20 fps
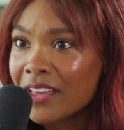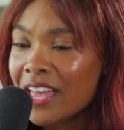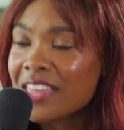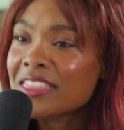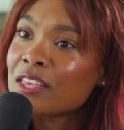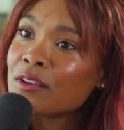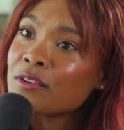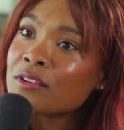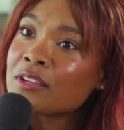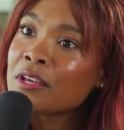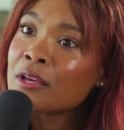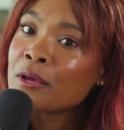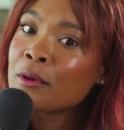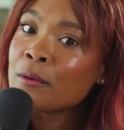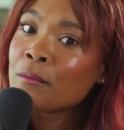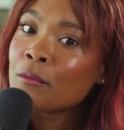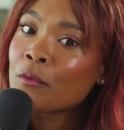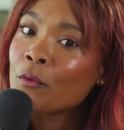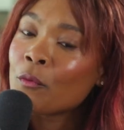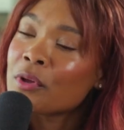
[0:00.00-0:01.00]
And then
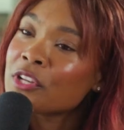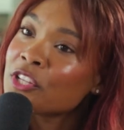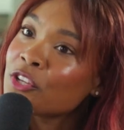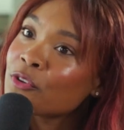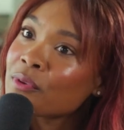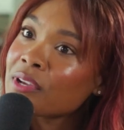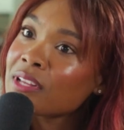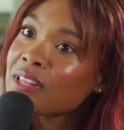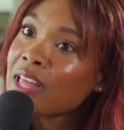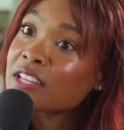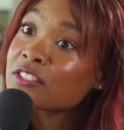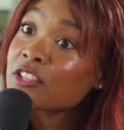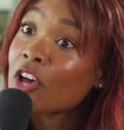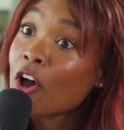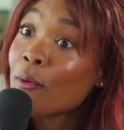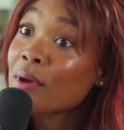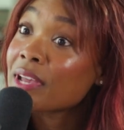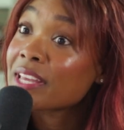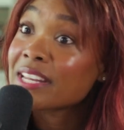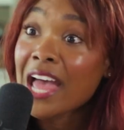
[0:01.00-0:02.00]
when you realize,
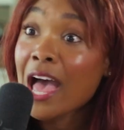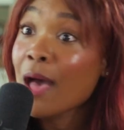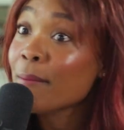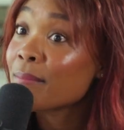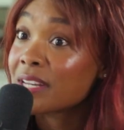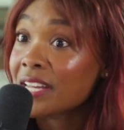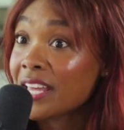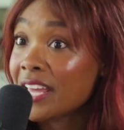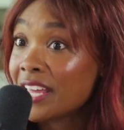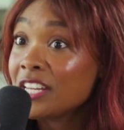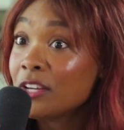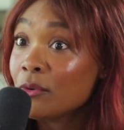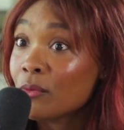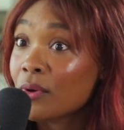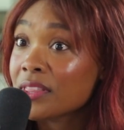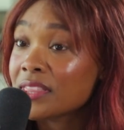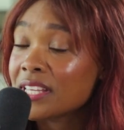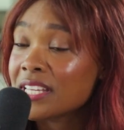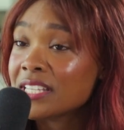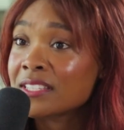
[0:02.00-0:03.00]
oh, it can happen to
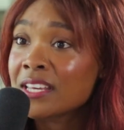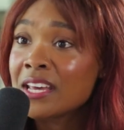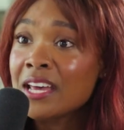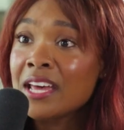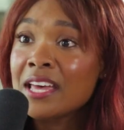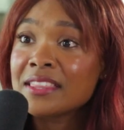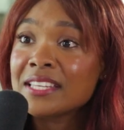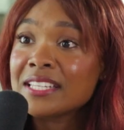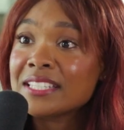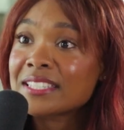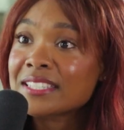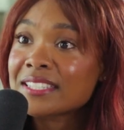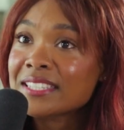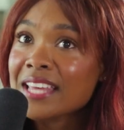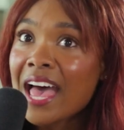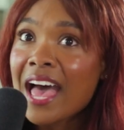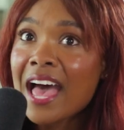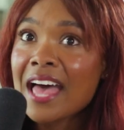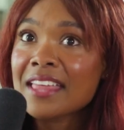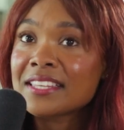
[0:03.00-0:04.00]
anyone, these
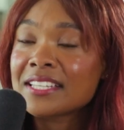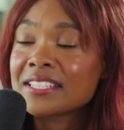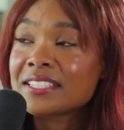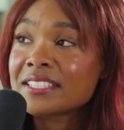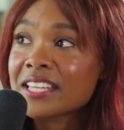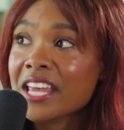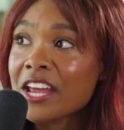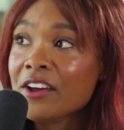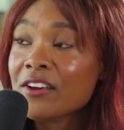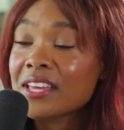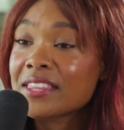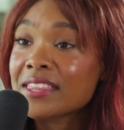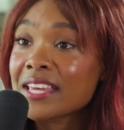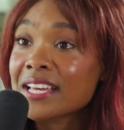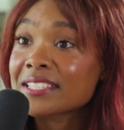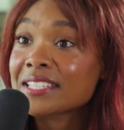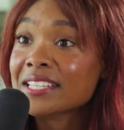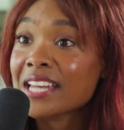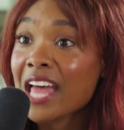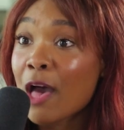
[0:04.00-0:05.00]
sad, these scary
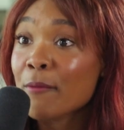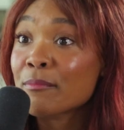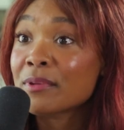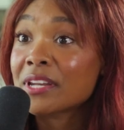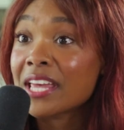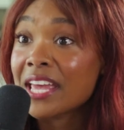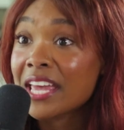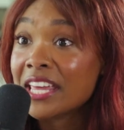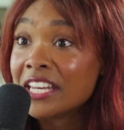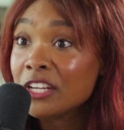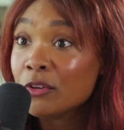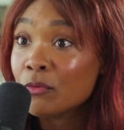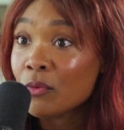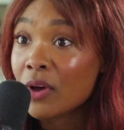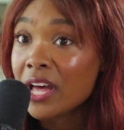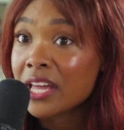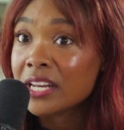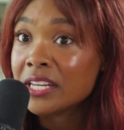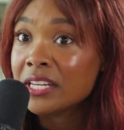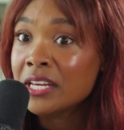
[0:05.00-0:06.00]
things can happen to
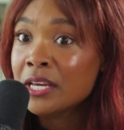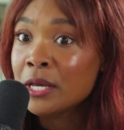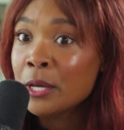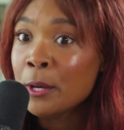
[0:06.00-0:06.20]
anyone,